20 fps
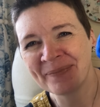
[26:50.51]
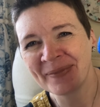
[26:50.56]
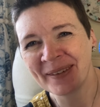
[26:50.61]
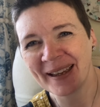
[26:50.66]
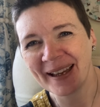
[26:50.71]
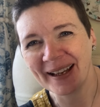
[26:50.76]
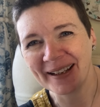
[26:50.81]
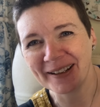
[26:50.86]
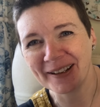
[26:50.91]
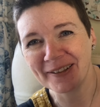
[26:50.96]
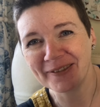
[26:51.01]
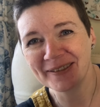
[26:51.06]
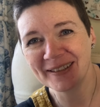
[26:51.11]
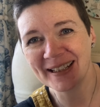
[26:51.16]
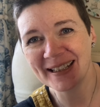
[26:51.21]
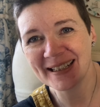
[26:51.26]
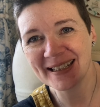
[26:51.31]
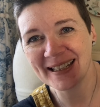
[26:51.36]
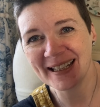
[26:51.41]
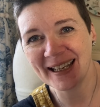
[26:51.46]
and I've
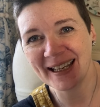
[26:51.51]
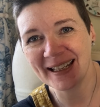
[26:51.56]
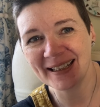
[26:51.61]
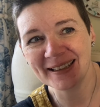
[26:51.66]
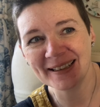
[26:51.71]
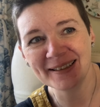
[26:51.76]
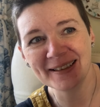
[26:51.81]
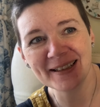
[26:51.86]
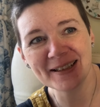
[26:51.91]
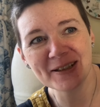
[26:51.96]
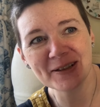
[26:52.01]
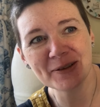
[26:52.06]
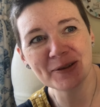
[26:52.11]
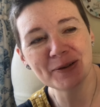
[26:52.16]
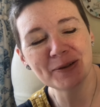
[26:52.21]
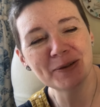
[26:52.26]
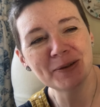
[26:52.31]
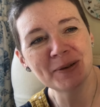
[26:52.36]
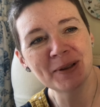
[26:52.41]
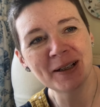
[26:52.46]
knit it in a
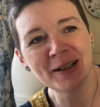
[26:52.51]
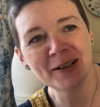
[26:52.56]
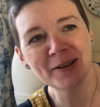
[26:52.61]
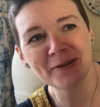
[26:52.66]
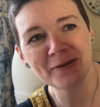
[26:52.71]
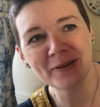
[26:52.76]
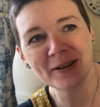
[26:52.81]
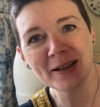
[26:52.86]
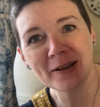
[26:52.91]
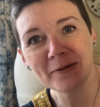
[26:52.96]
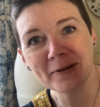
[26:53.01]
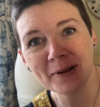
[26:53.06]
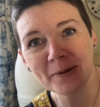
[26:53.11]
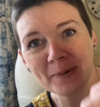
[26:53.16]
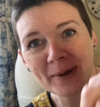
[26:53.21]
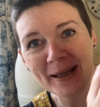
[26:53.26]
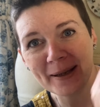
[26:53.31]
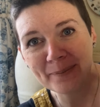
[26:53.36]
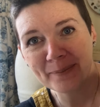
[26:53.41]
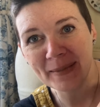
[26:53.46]
little fingering
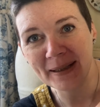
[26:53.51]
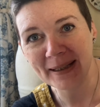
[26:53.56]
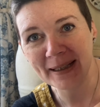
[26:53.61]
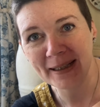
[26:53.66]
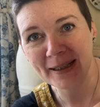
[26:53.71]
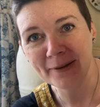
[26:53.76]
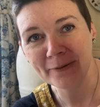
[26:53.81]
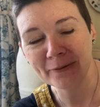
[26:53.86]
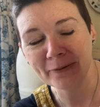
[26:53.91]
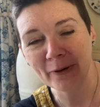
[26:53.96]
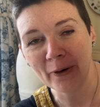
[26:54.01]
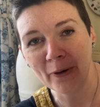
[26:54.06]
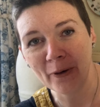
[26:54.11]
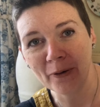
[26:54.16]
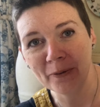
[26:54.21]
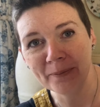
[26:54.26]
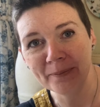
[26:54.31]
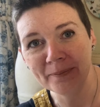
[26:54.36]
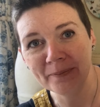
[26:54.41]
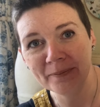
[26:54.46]
weight mini
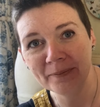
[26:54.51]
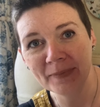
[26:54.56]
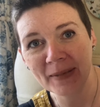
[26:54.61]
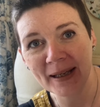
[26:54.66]
from